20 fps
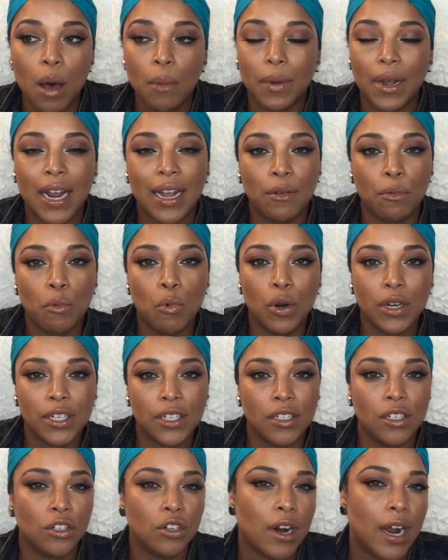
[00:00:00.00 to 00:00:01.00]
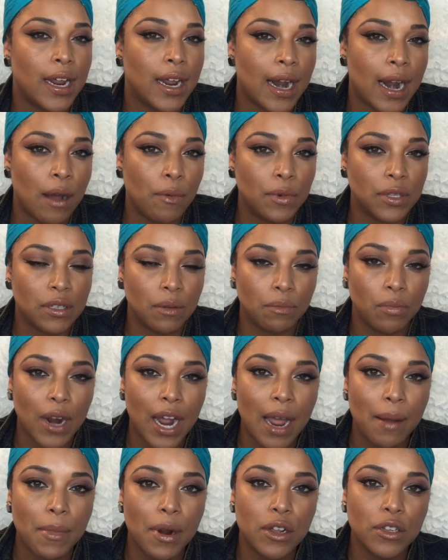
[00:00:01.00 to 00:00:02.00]
but I wanted to try it out with some
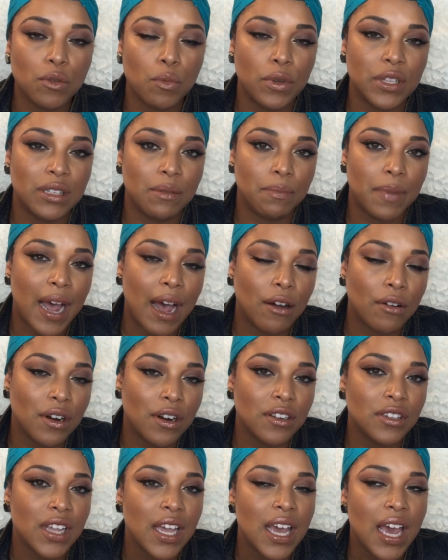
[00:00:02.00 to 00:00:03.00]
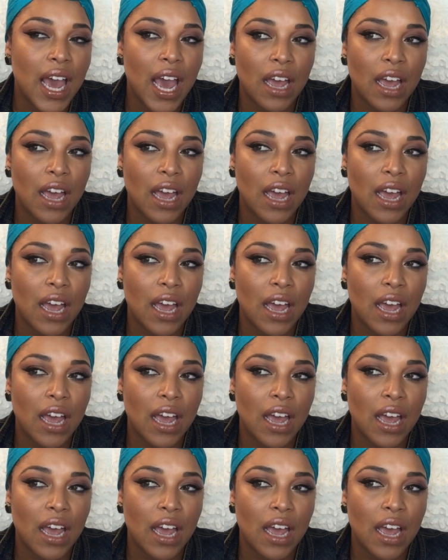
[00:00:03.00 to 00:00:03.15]
primers, with some powders,